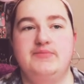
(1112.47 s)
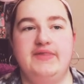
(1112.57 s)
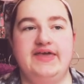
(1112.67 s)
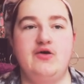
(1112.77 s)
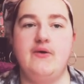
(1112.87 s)

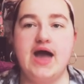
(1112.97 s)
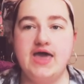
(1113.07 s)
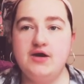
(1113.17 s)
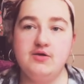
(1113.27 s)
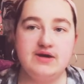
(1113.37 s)
been like, oh, I
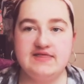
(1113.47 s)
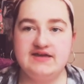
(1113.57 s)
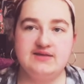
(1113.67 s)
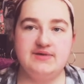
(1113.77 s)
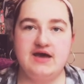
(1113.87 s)
don't know
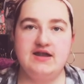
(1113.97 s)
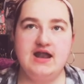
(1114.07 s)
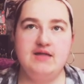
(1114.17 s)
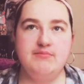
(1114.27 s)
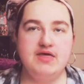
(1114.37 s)
anything about
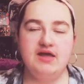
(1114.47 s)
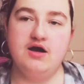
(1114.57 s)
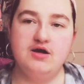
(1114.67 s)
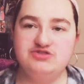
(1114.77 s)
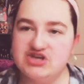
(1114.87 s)
it, and be like,
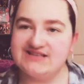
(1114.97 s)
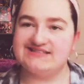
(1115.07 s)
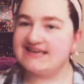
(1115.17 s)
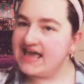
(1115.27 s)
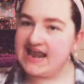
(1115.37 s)
oh,
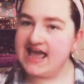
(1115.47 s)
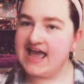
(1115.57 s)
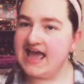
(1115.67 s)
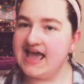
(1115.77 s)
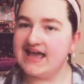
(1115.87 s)
just
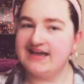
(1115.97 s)
kidding.